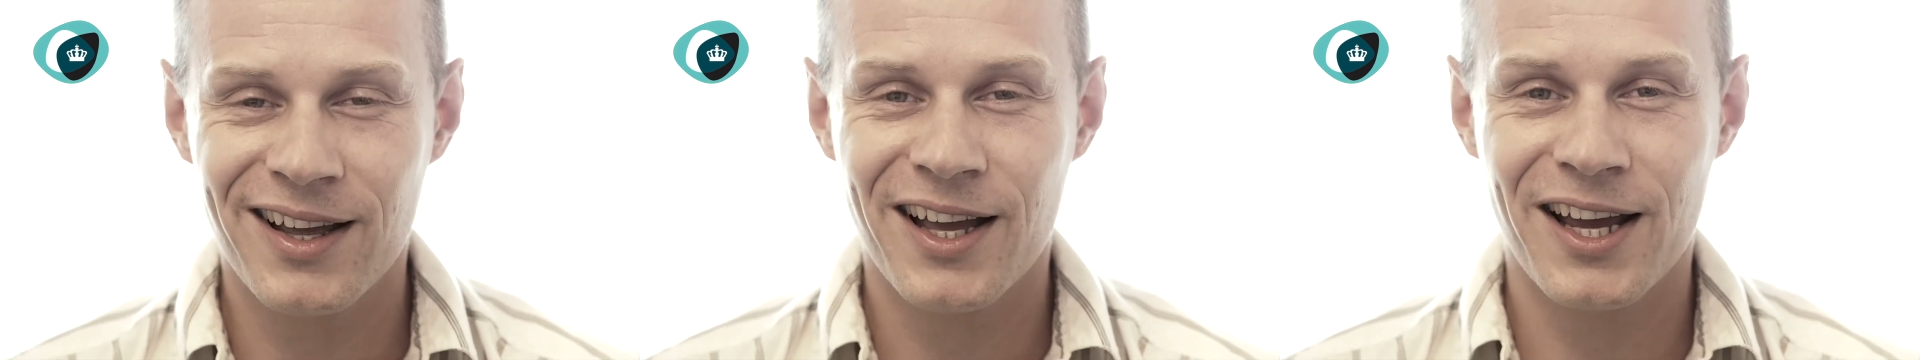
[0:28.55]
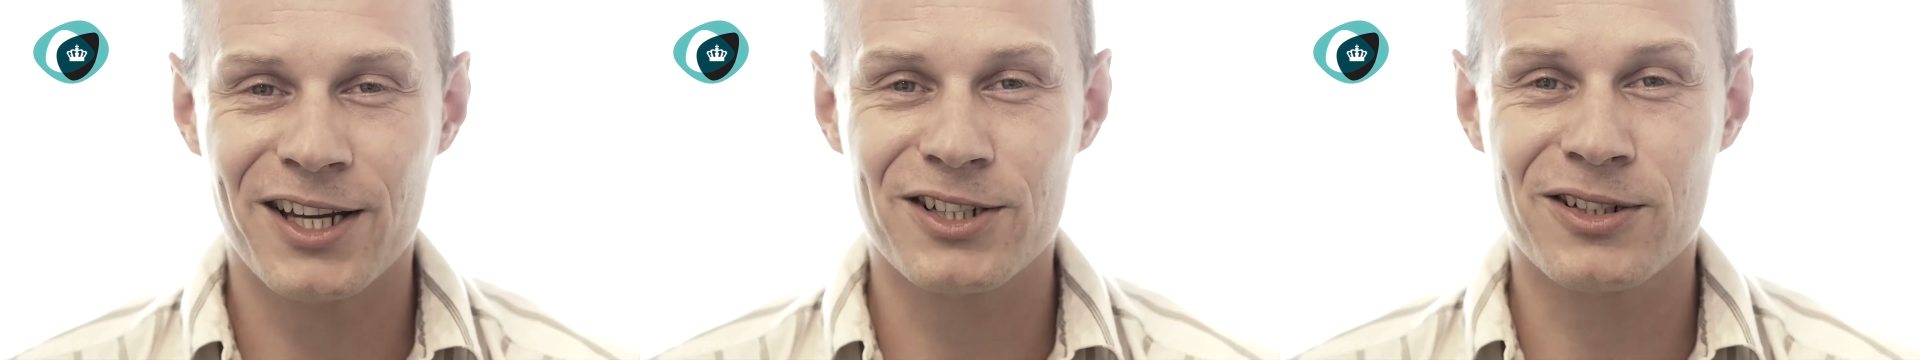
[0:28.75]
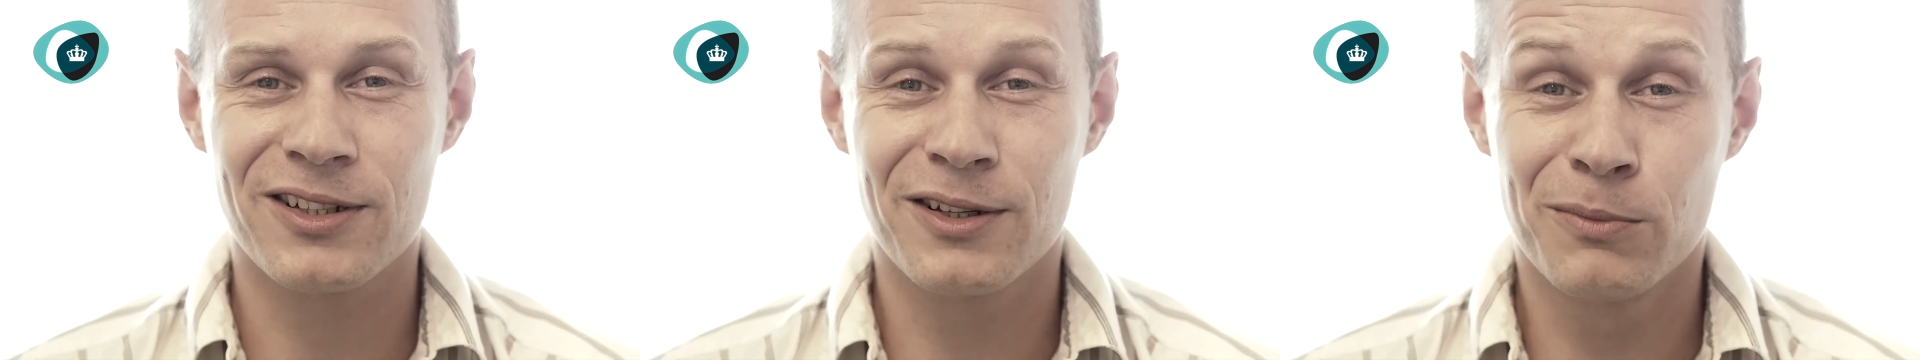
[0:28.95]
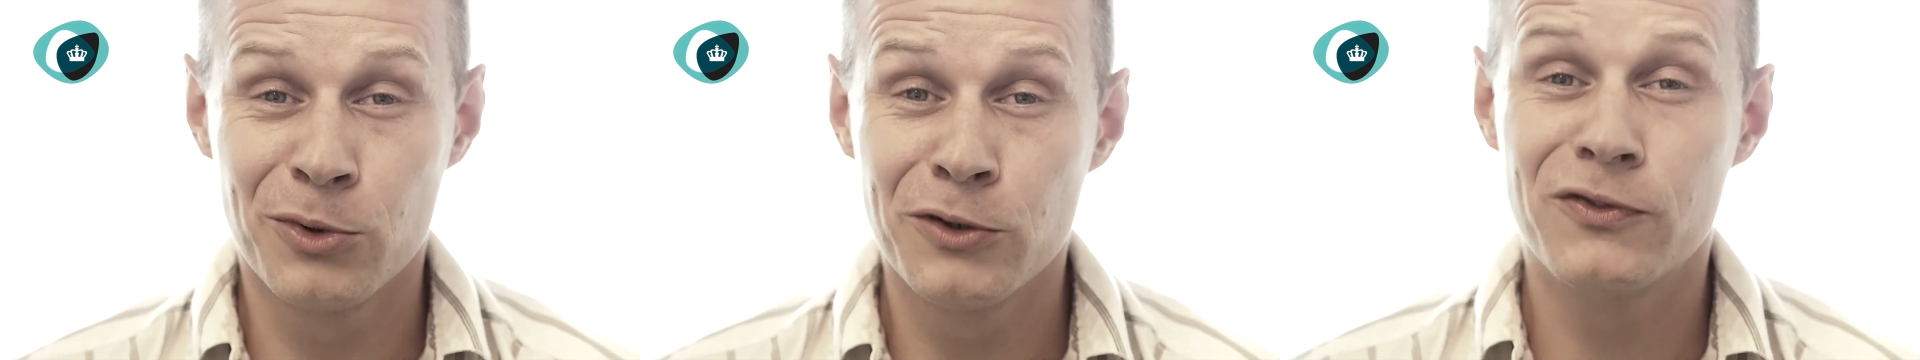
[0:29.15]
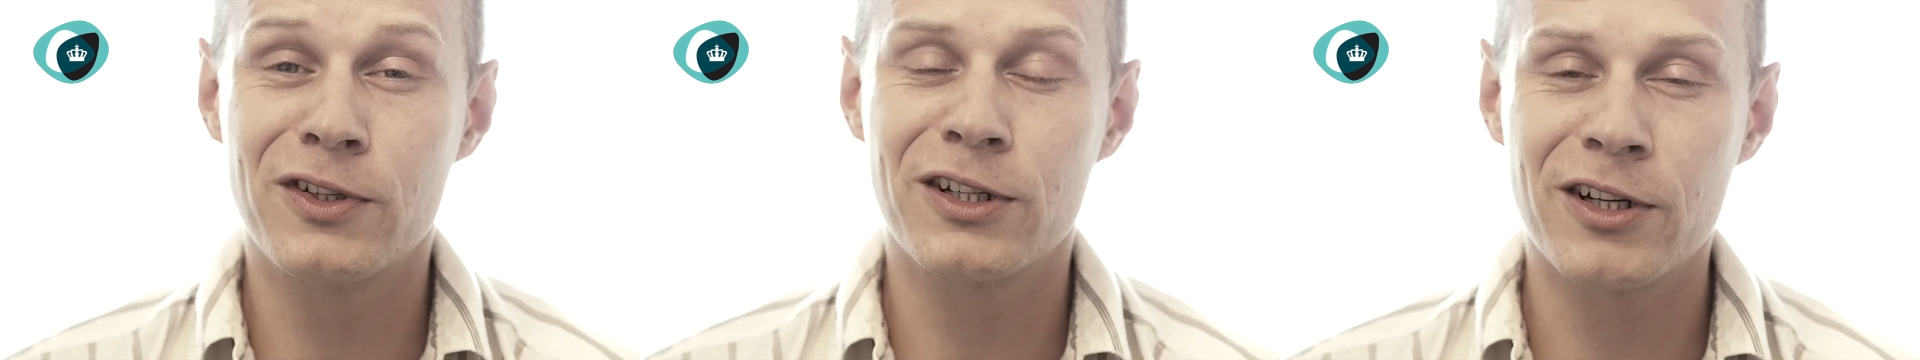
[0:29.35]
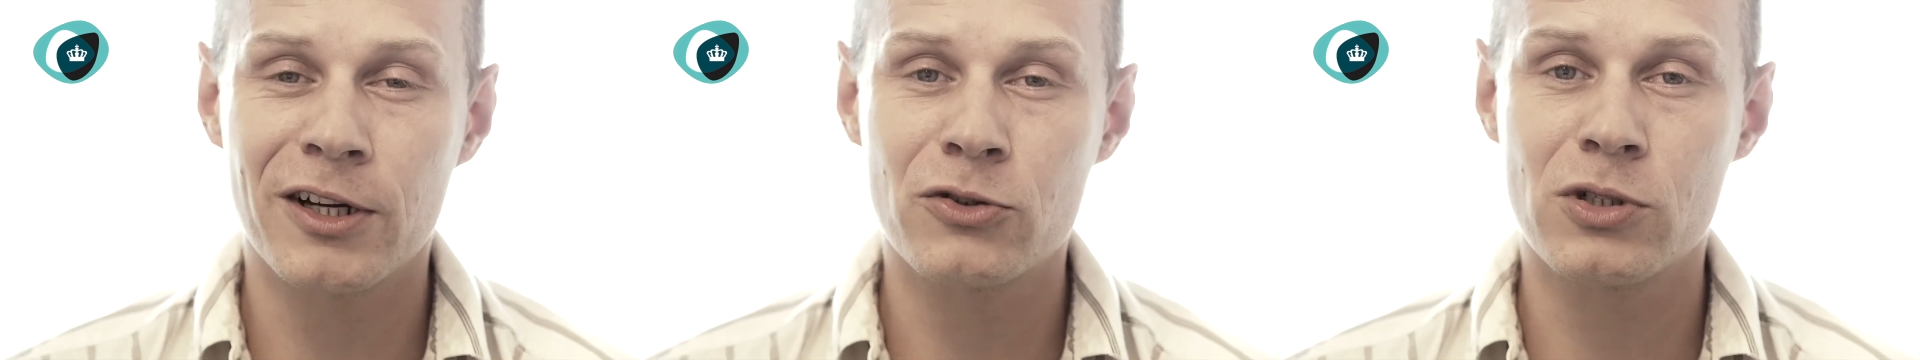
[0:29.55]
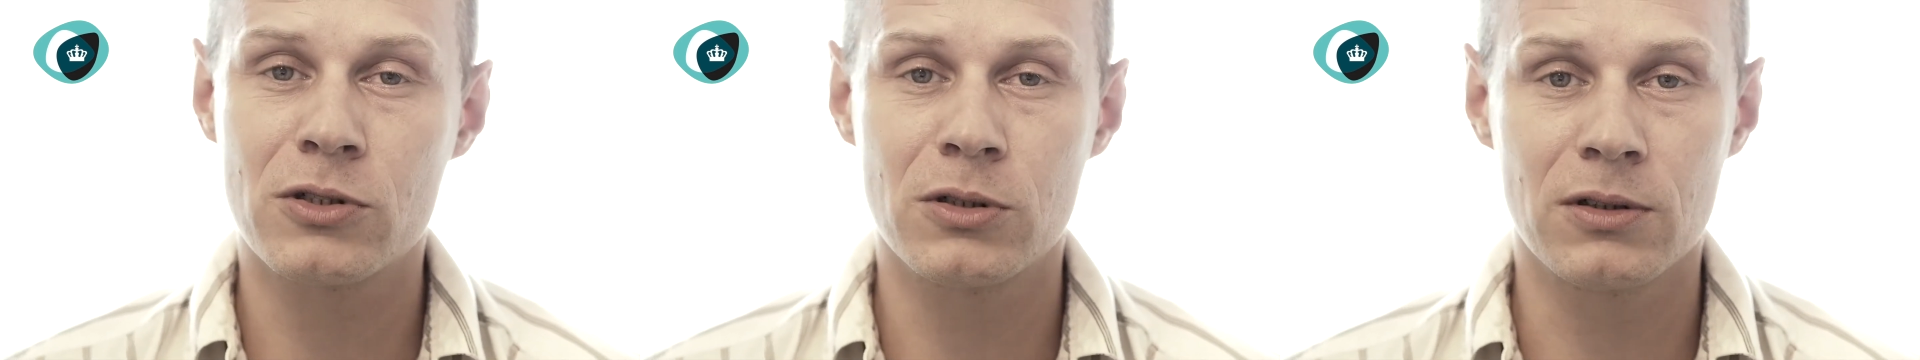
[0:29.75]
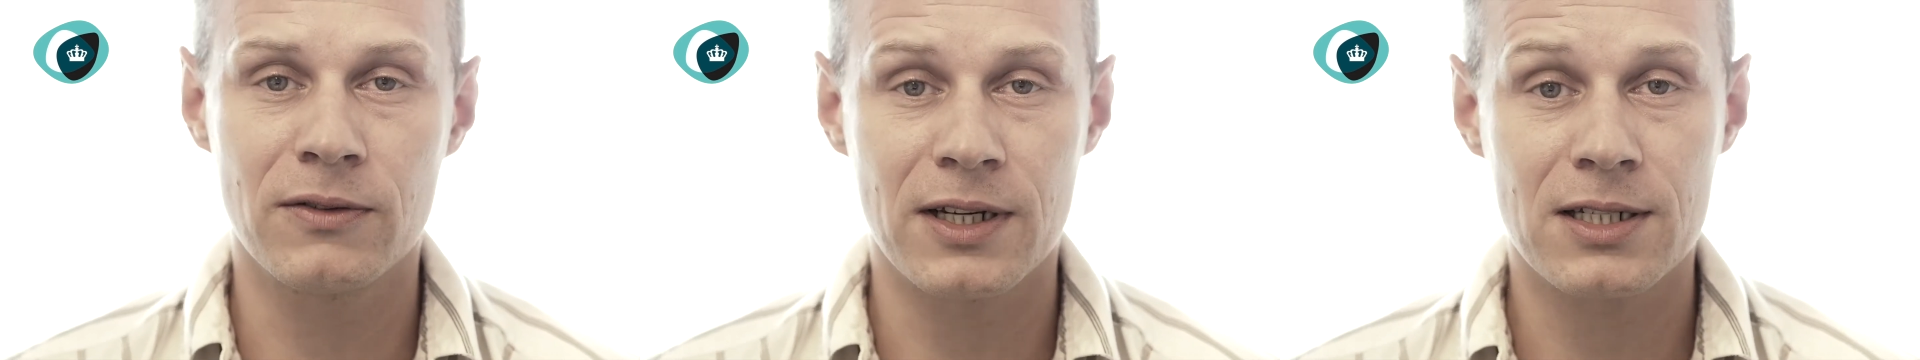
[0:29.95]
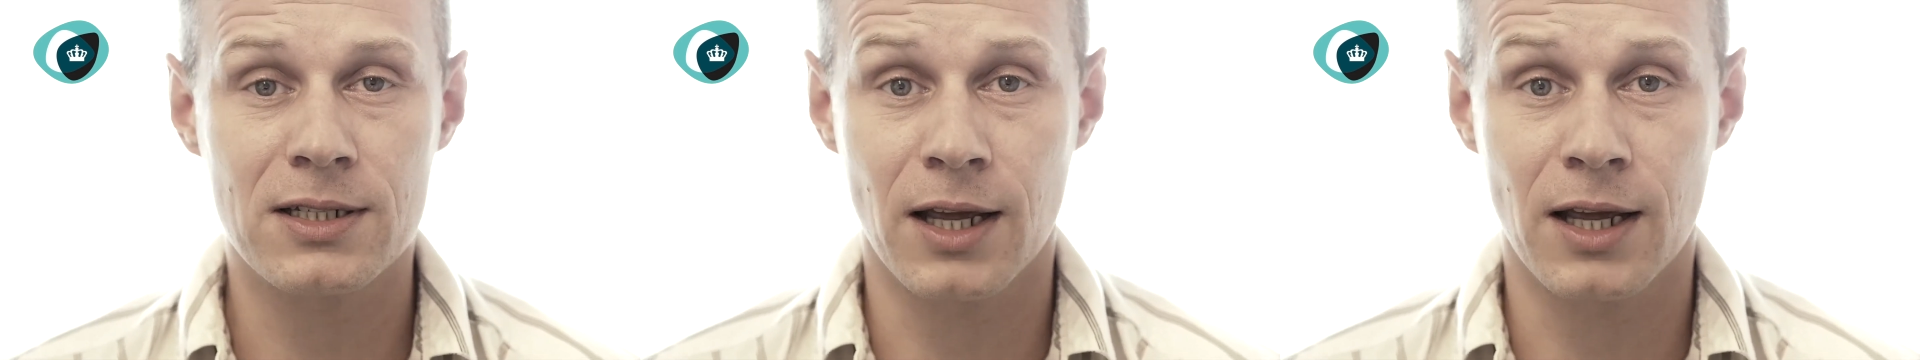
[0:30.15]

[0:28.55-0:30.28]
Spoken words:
has moved the country to invest